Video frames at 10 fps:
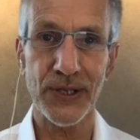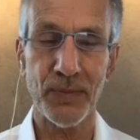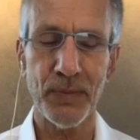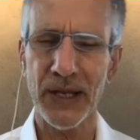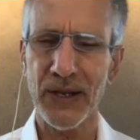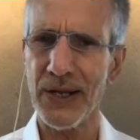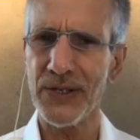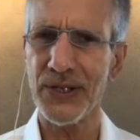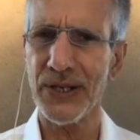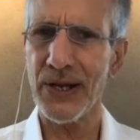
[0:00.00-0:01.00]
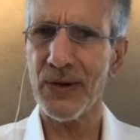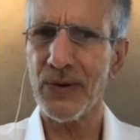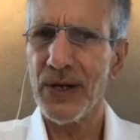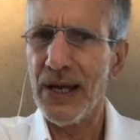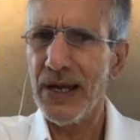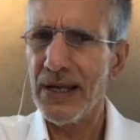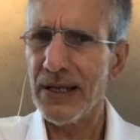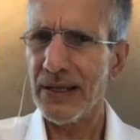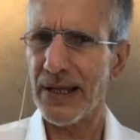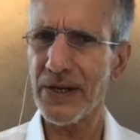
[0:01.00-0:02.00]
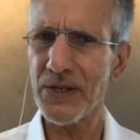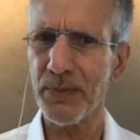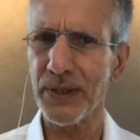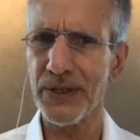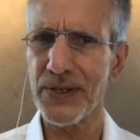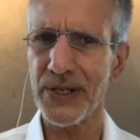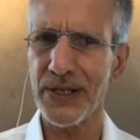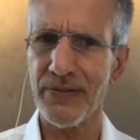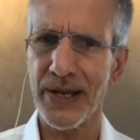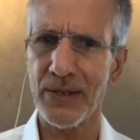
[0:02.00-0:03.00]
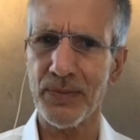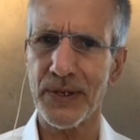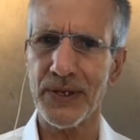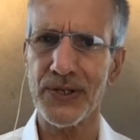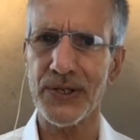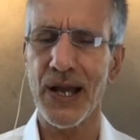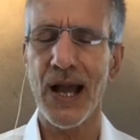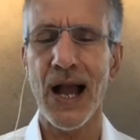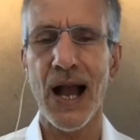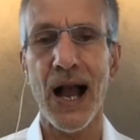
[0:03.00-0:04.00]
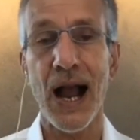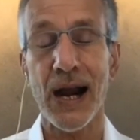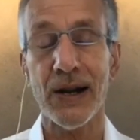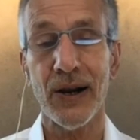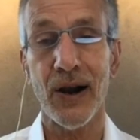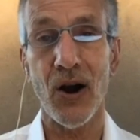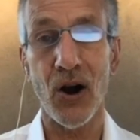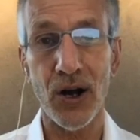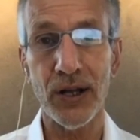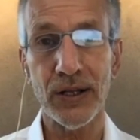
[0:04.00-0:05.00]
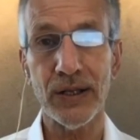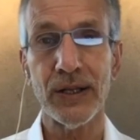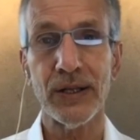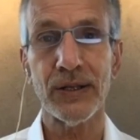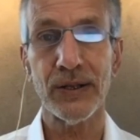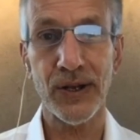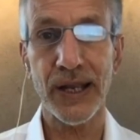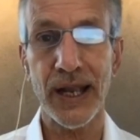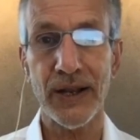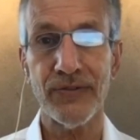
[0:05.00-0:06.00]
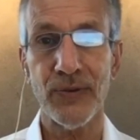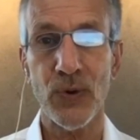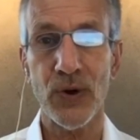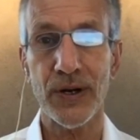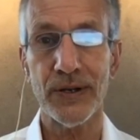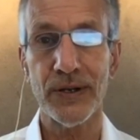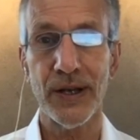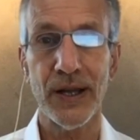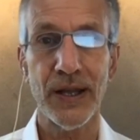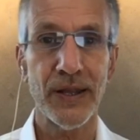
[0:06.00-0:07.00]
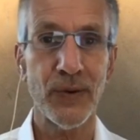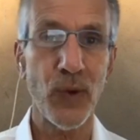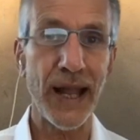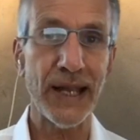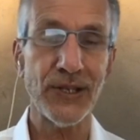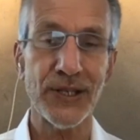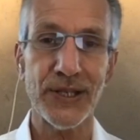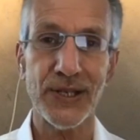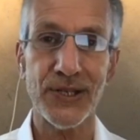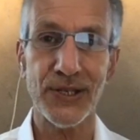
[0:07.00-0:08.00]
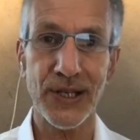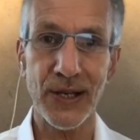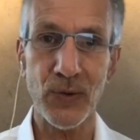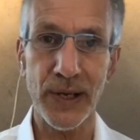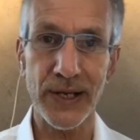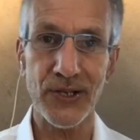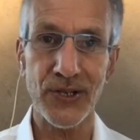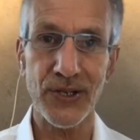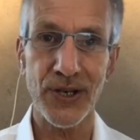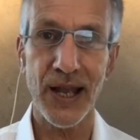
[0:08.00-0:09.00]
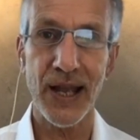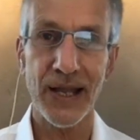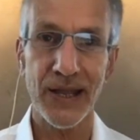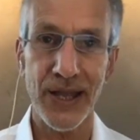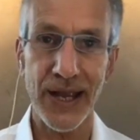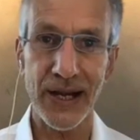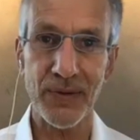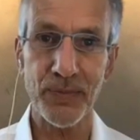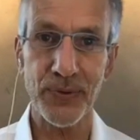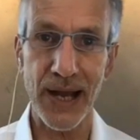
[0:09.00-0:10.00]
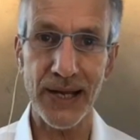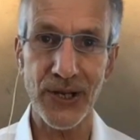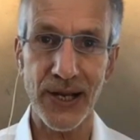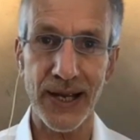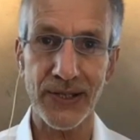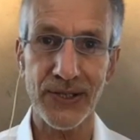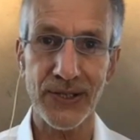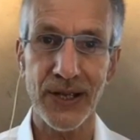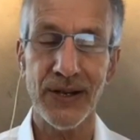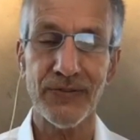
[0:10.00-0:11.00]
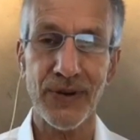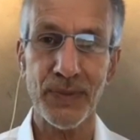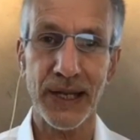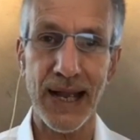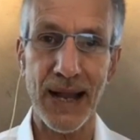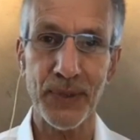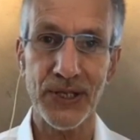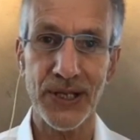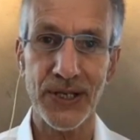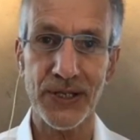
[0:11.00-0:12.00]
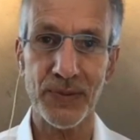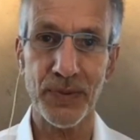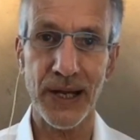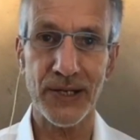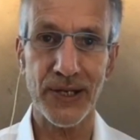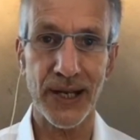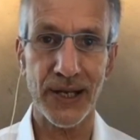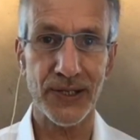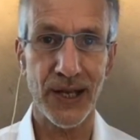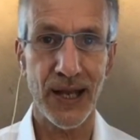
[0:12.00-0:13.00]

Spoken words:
Because, you know, large builders and developers are all looking for the way to distinguish their projects from the competition's projects